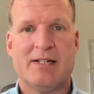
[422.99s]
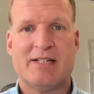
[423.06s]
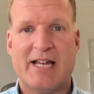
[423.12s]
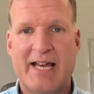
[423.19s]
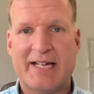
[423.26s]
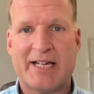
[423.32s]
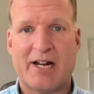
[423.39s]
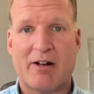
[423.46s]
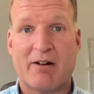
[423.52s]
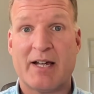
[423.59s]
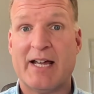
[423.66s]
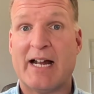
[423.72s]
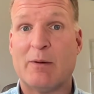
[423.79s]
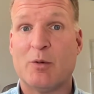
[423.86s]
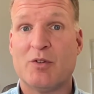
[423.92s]
Take care,
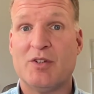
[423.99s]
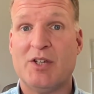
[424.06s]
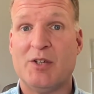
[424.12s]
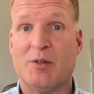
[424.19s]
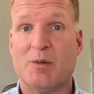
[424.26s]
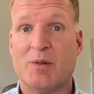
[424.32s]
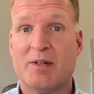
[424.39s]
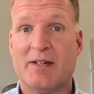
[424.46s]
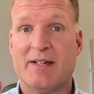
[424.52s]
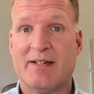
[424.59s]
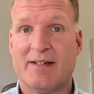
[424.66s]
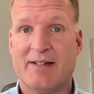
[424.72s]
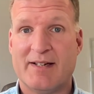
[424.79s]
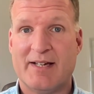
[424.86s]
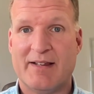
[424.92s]
and I will see you
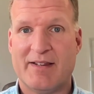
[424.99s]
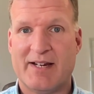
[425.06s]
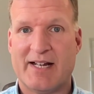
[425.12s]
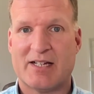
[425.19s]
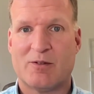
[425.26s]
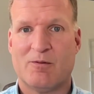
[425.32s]
in the next